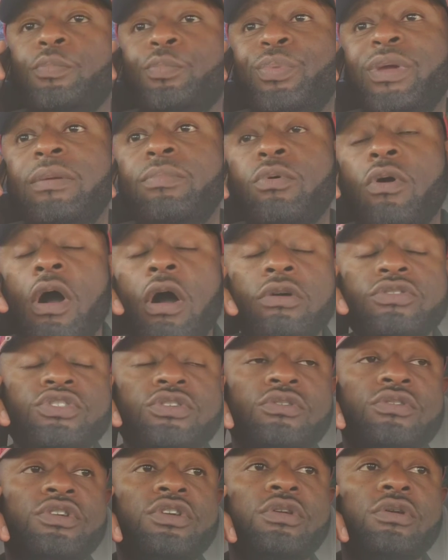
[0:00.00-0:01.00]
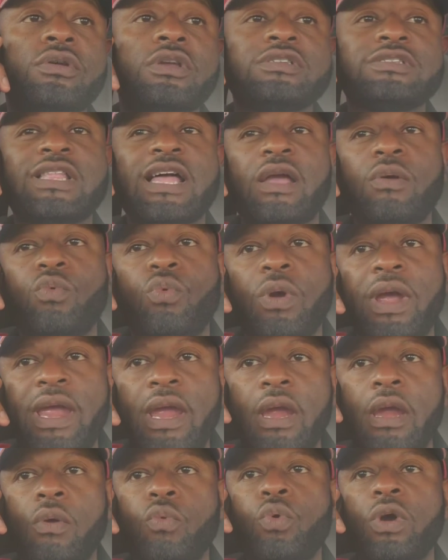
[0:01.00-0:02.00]
people also curious, like,
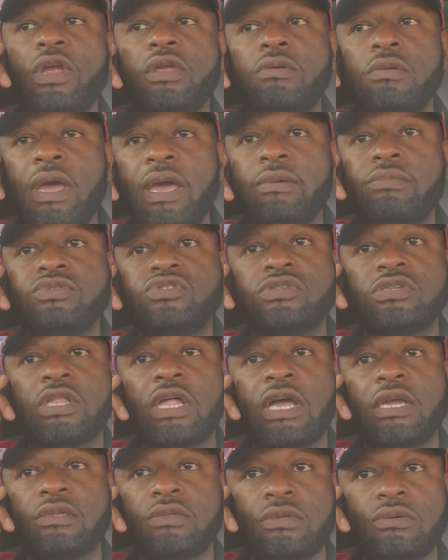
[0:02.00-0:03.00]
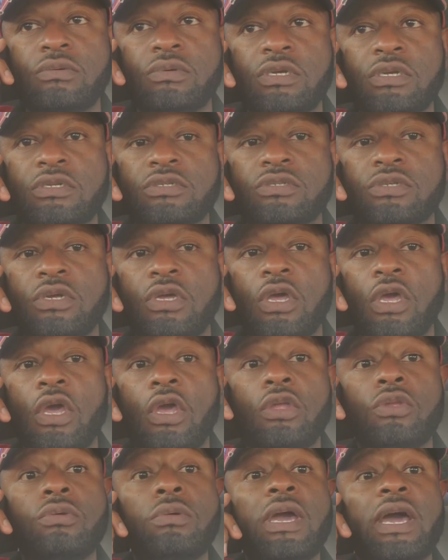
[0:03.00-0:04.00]
where were you able to like do this?
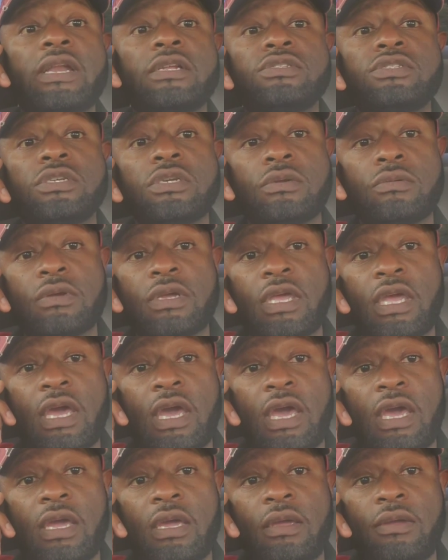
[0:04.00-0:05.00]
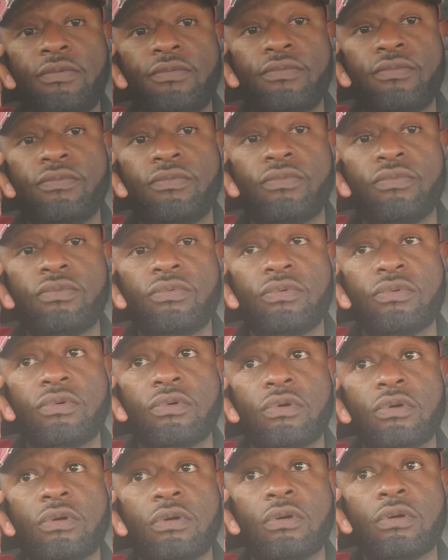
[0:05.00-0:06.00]
You got a secret cave?
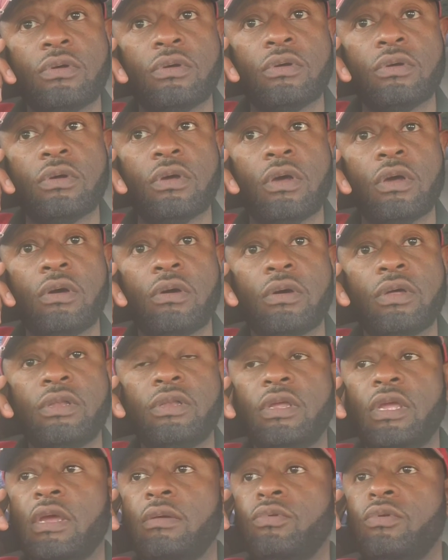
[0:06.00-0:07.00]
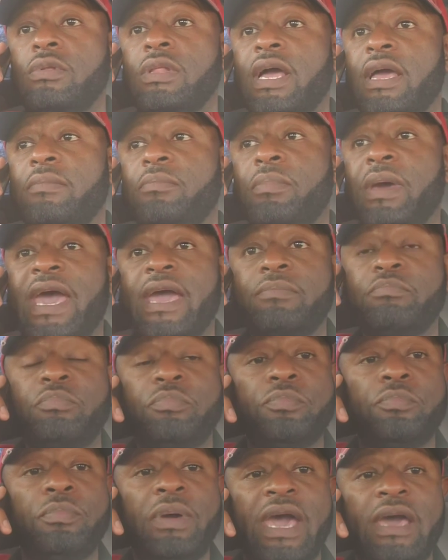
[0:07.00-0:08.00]
Oh damn, you like bat
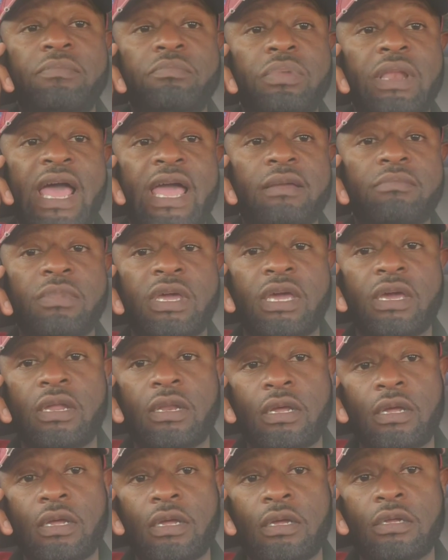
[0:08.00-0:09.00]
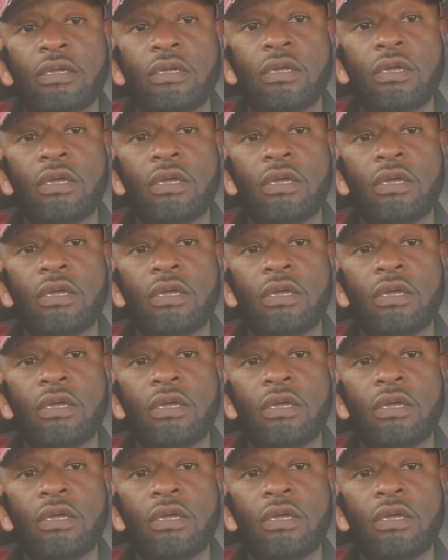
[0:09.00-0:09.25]
bat black man, huh?